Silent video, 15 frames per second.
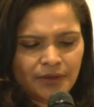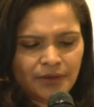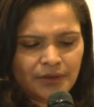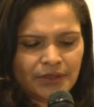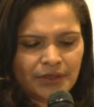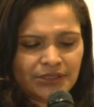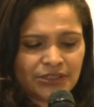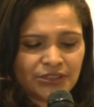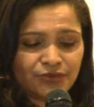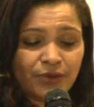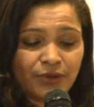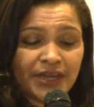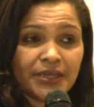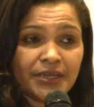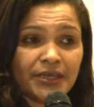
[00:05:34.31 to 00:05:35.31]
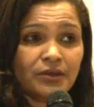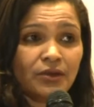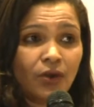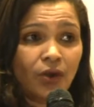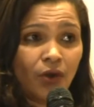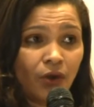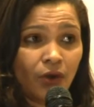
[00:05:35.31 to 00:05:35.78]
It is running
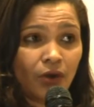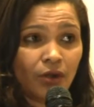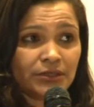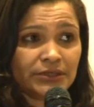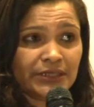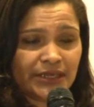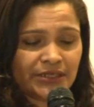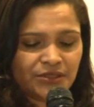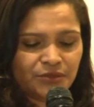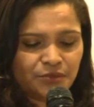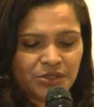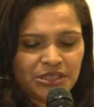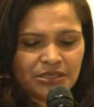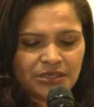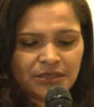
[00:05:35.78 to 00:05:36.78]
all next week.